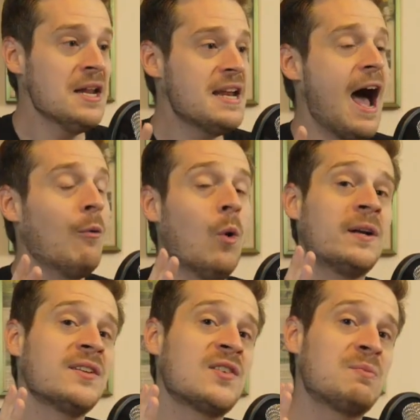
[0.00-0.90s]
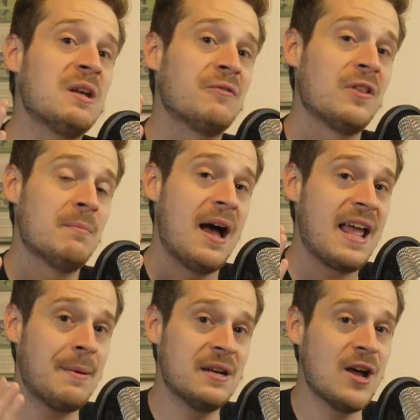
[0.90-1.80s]
Now, what does this mean for the
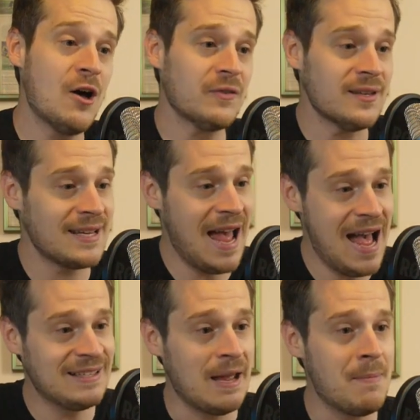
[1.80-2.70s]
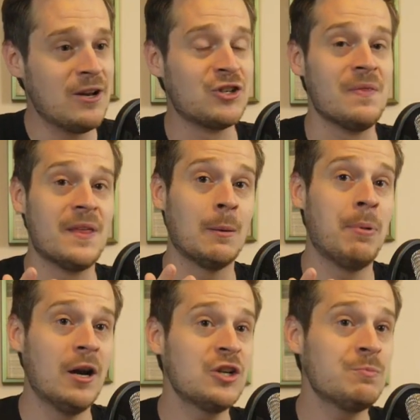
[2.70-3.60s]
Miami Dolphins? As I mentioned, their
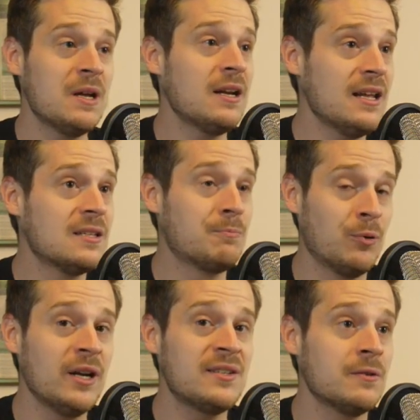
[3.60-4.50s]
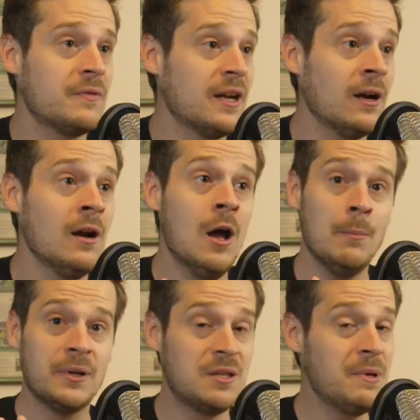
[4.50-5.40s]
punishment is pretty severe,
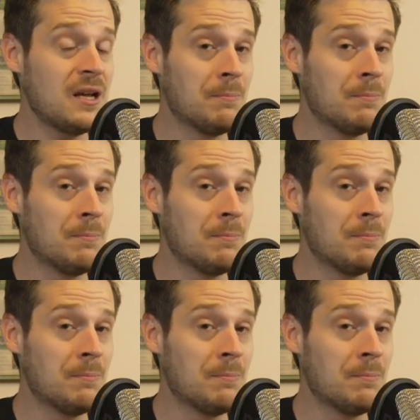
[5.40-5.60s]
but to be